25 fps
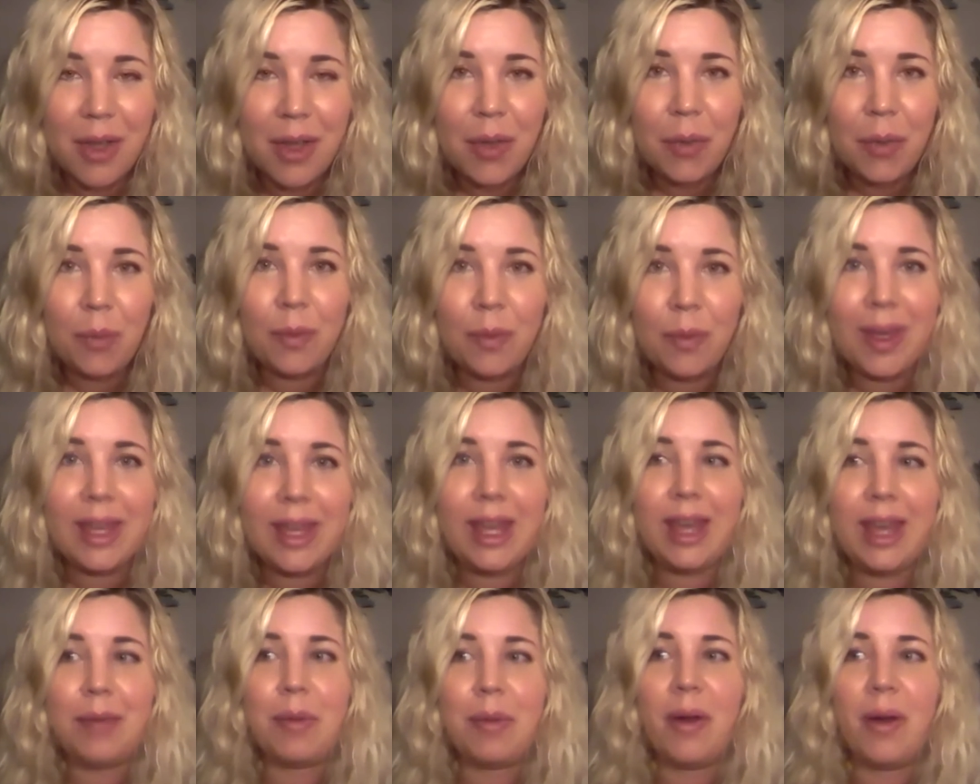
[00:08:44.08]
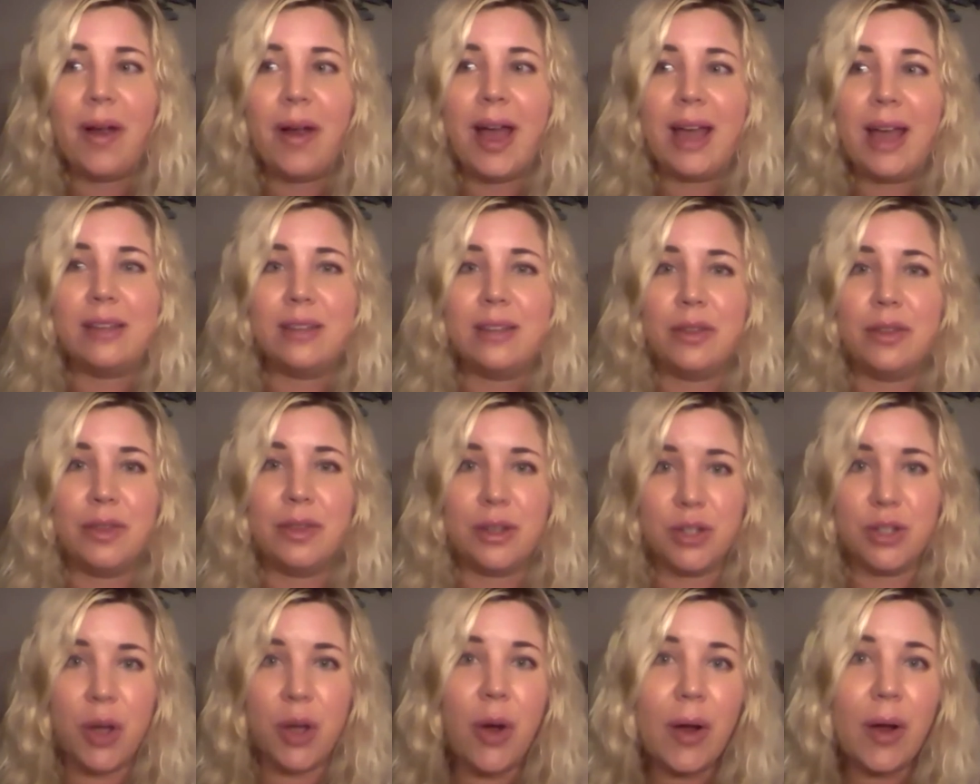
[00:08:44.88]
We keep our eyes on
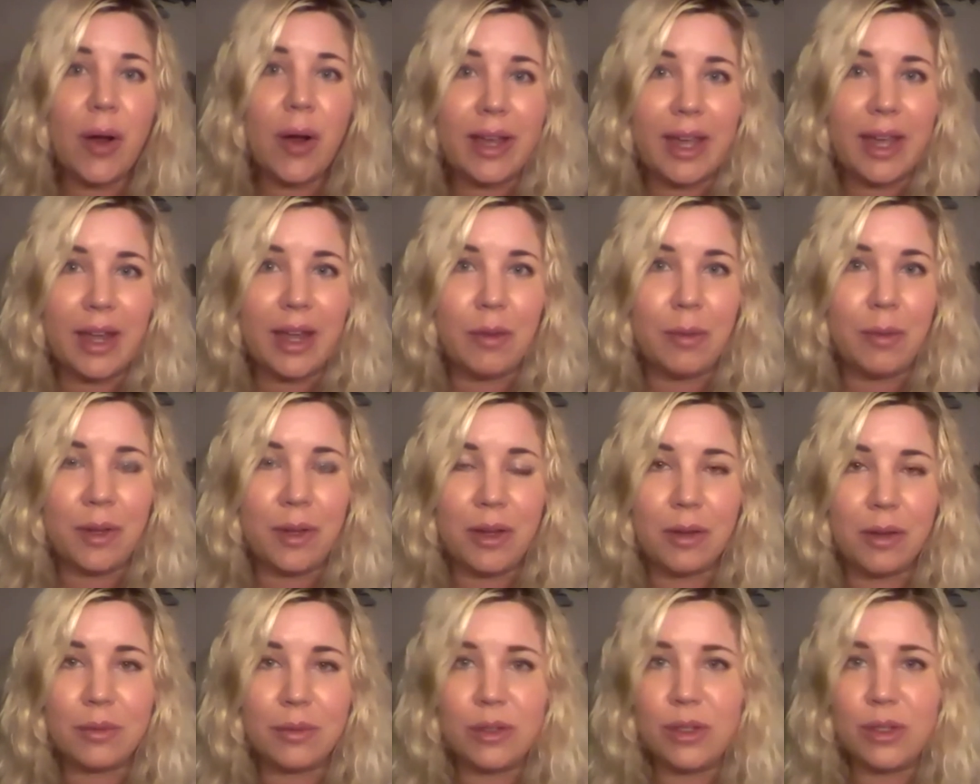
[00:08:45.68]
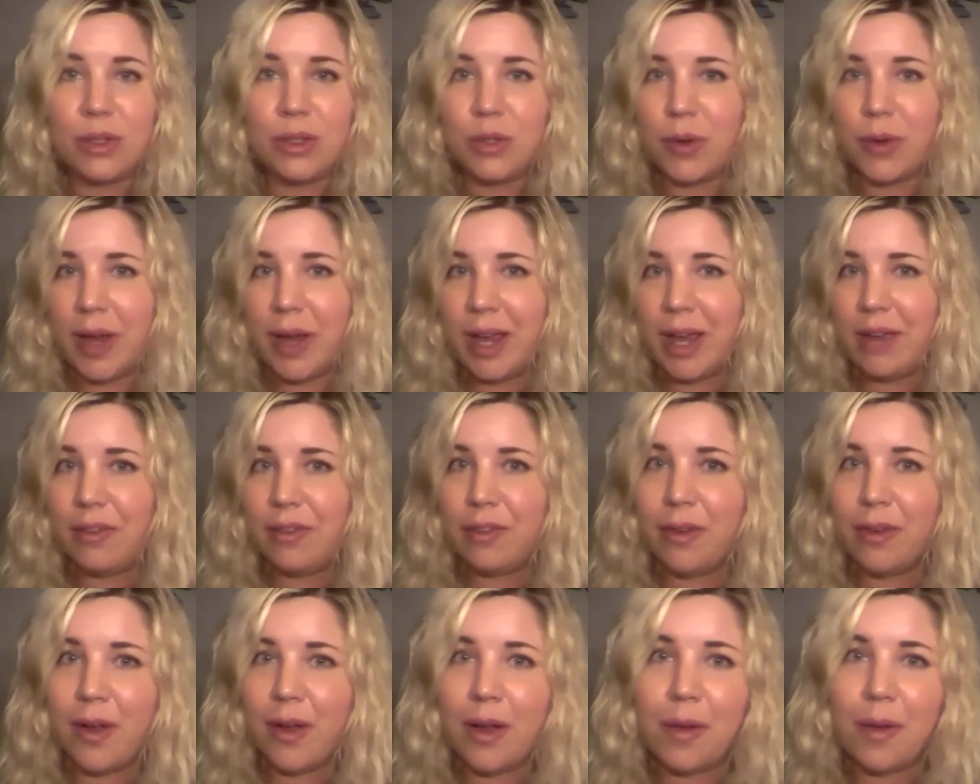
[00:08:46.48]
the target. We don't stray
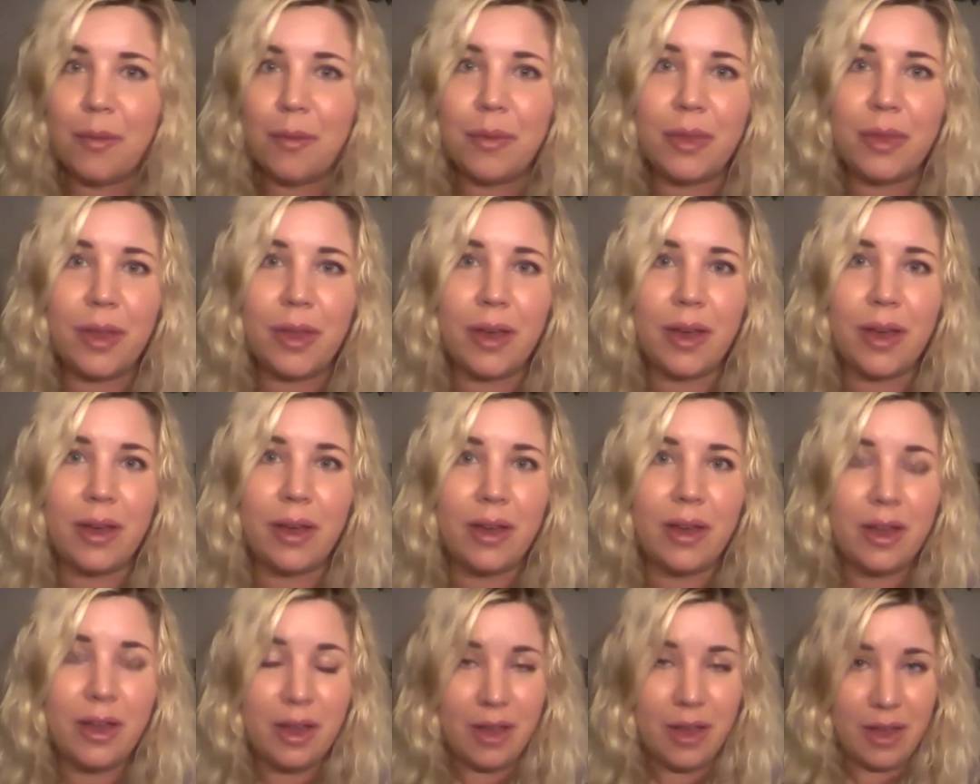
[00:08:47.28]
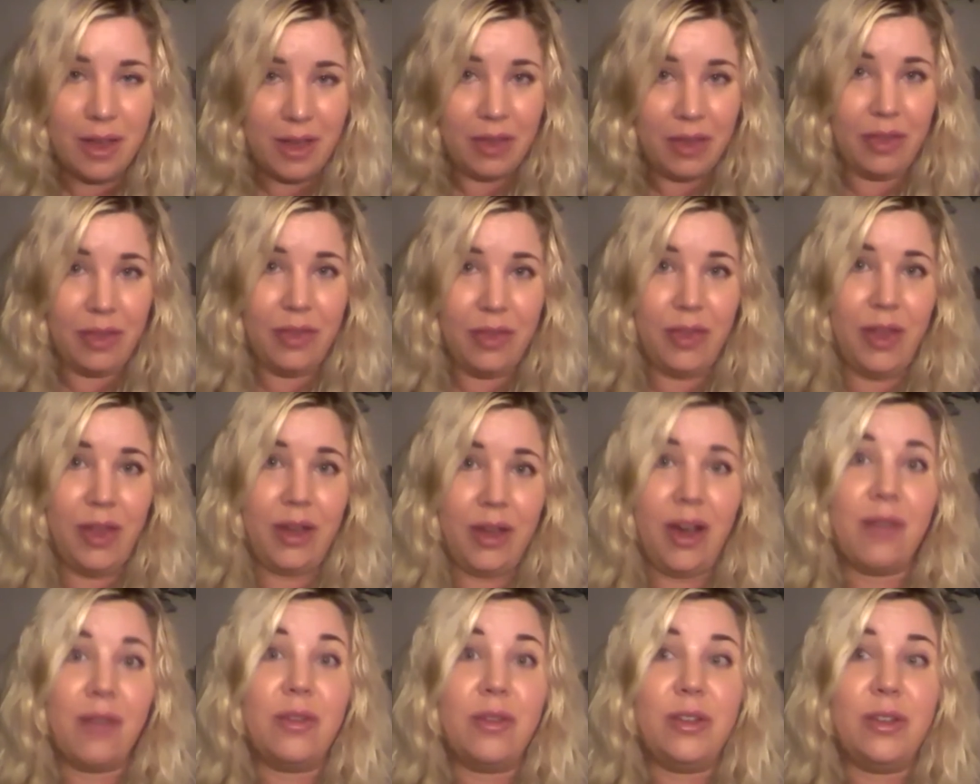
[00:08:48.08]
from the
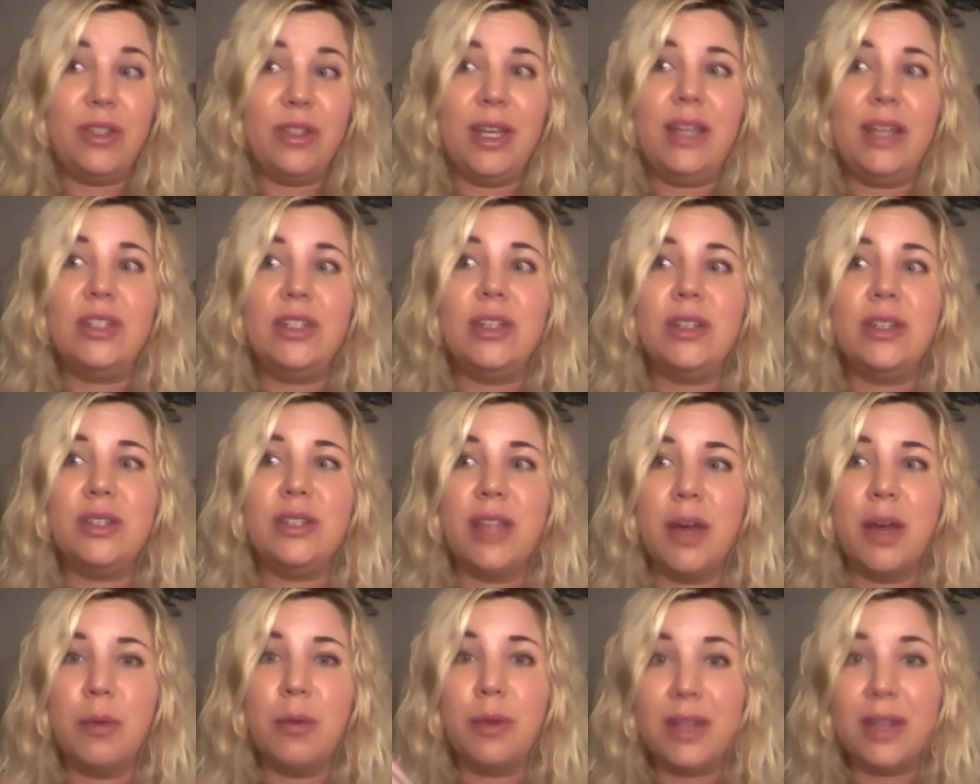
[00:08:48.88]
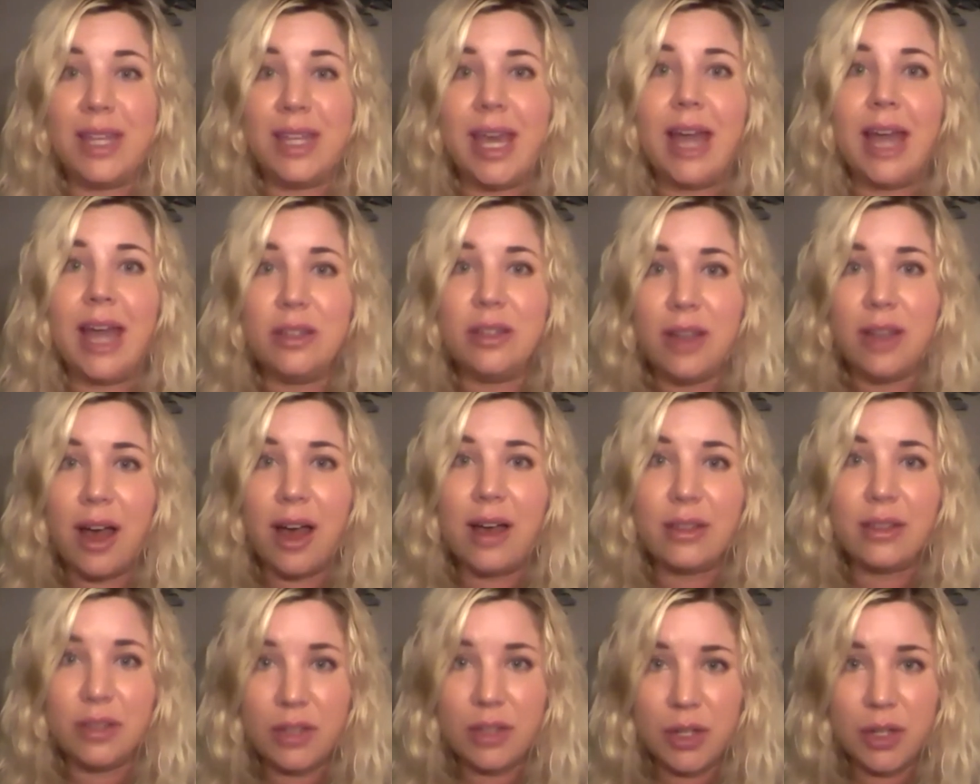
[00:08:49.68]
conversations that will get
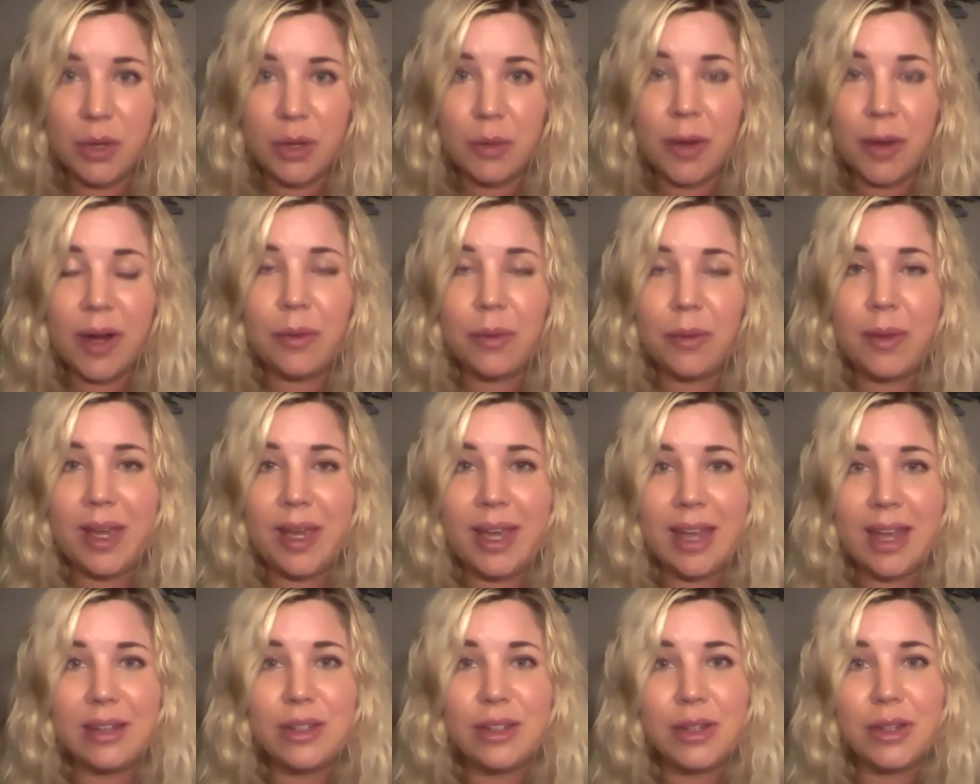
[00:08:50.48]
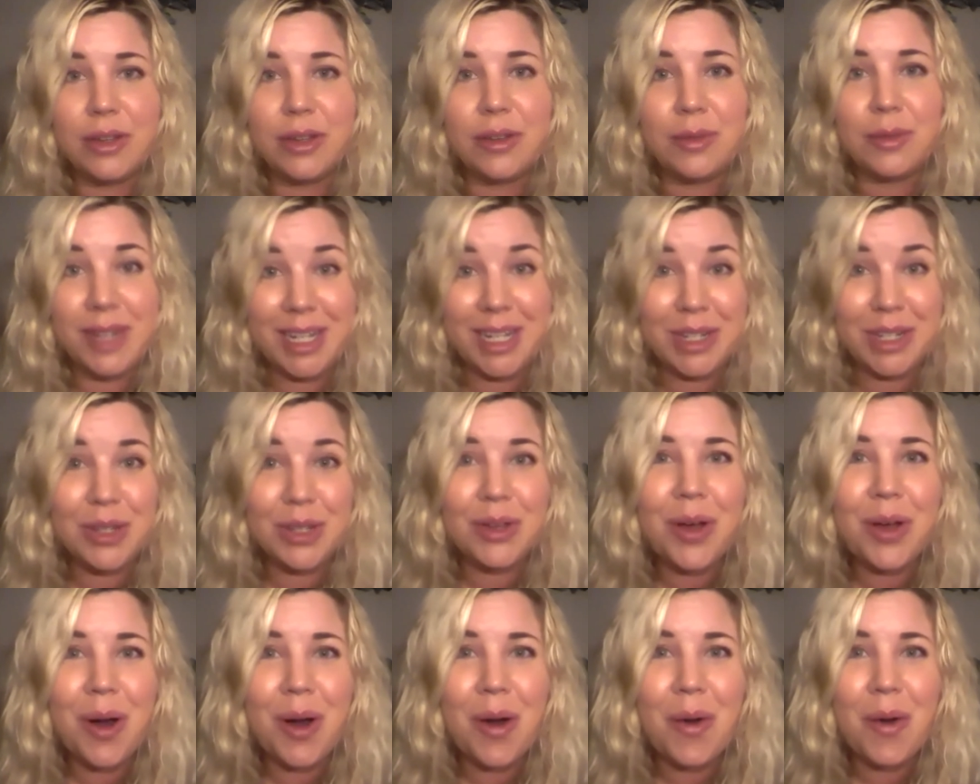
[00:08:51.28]
us to where we need to
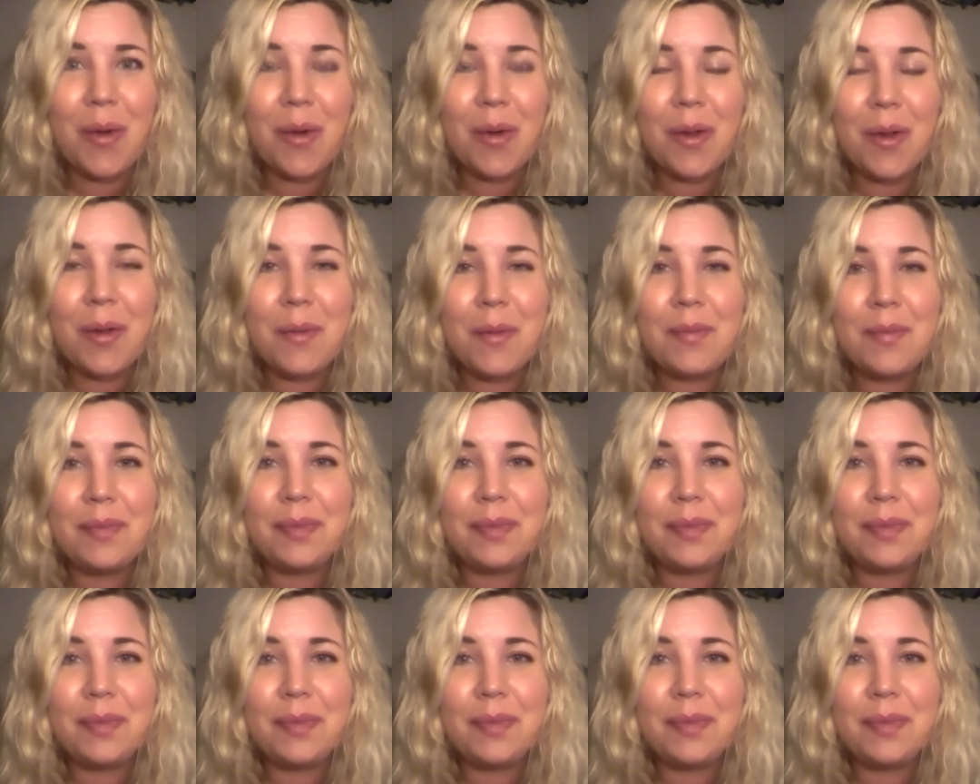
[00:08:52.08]
go.